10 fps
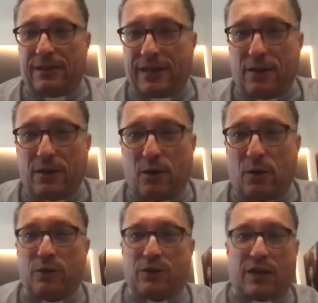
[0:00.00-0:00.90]
I go,
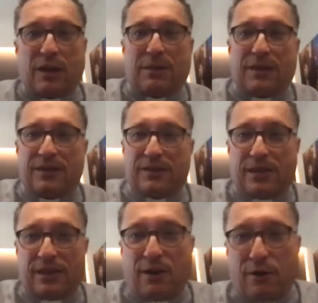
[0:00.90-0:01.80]
what time I
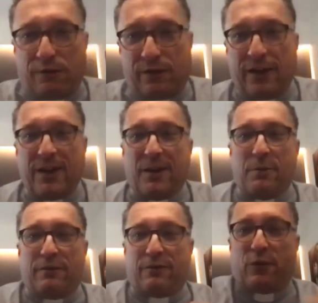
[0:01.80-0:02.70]
take coffee,
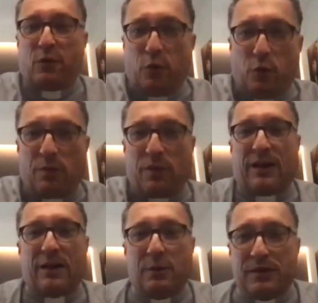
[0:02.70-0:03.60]
with whom
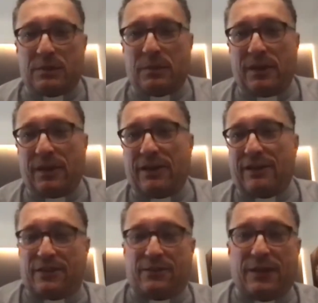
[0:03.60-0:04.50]
I will speak,
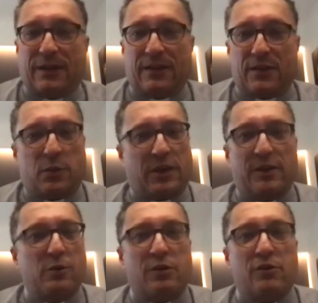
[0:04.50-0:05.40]
etc. So here
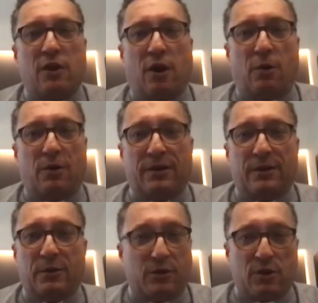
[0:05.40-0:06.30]
you don't know.
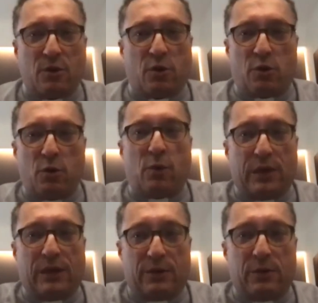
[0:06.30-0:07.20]
You don't know who
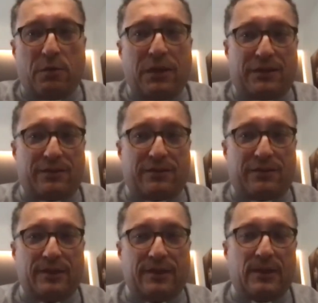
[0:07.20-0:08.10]
will you meet.
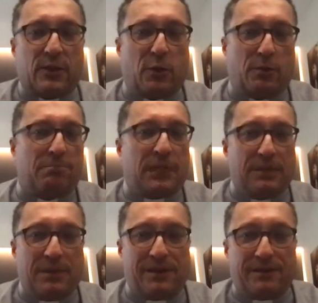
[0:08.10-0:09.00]
So
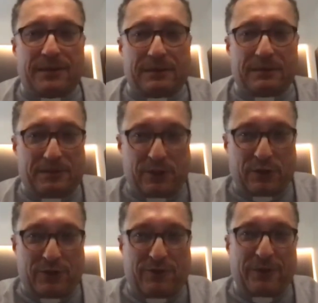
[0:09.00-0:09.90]
maybe
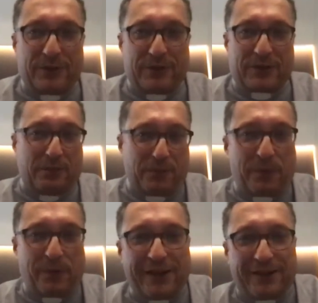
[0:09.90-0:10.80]
the very simple
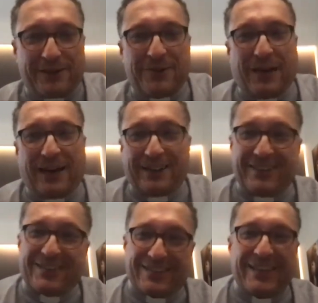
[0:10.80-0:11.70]
prayer to God
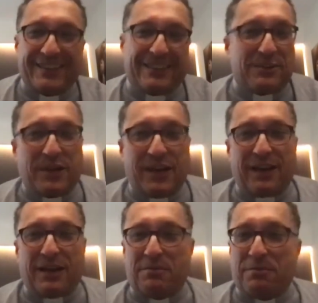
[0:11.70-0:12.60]
is that, okay,
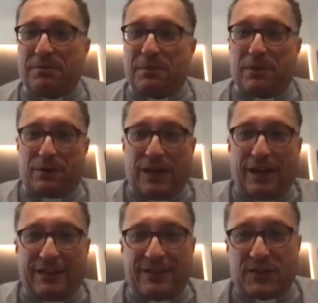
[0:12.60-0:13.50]
I'm your
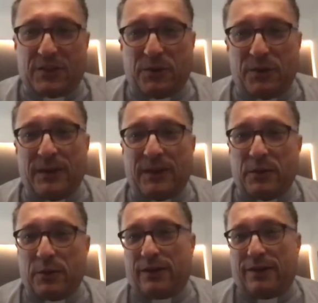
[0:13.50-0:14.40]
hands. So you
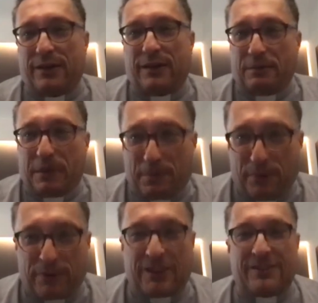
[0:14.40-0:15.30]
are my
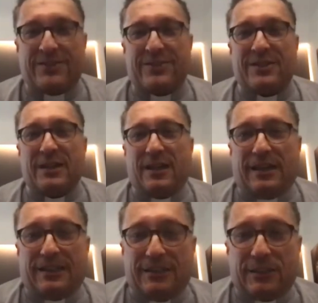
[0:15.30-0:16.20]
providence.
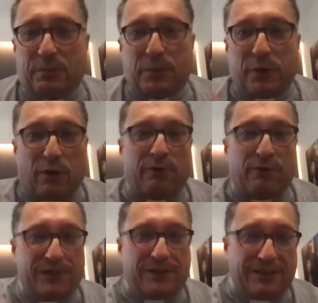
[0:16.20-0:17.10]
And
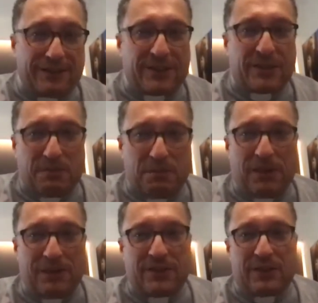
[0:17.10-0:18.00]
providence
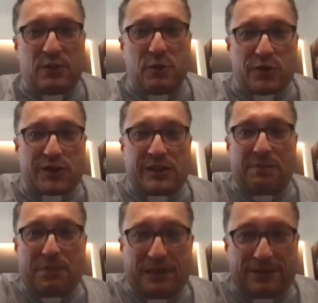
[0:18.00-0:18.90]
means that you see
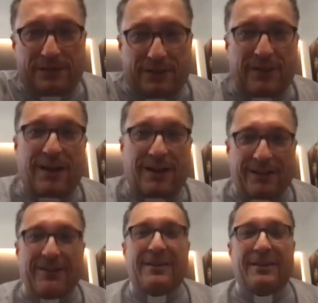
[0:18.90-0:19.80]
better than I.
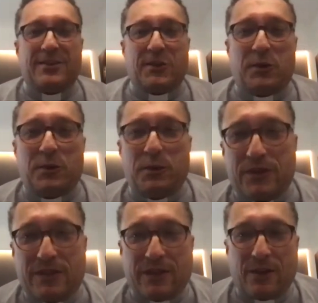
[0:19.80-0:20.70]
So what's
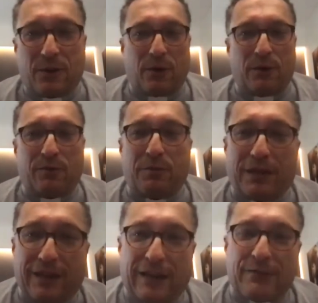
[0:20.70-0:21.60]
the goal of my
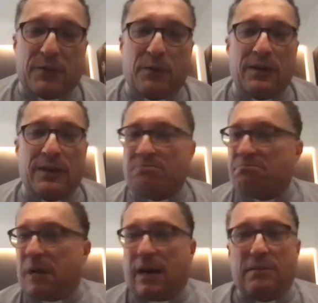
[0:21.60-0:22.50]
life? So
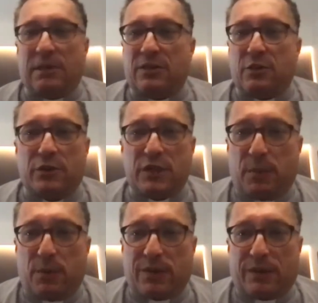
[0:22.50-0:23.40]
I'm at your
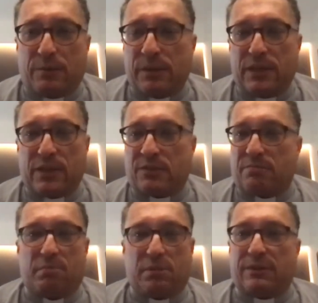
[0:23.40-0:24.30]
disposal. Please
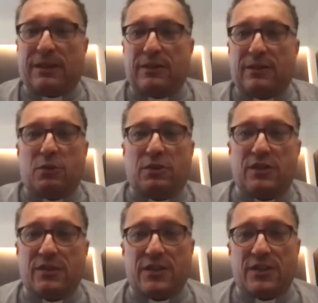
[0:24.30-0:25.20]
provide what is
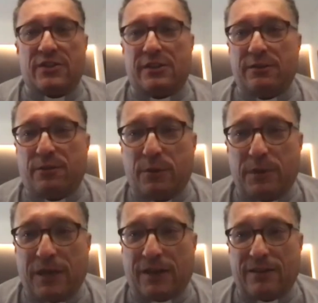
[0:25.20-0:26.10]
necessary for
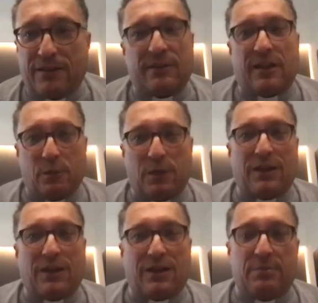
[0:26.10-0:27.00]
me, and I will
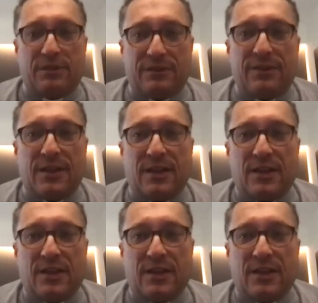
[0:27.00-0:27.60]
accept it.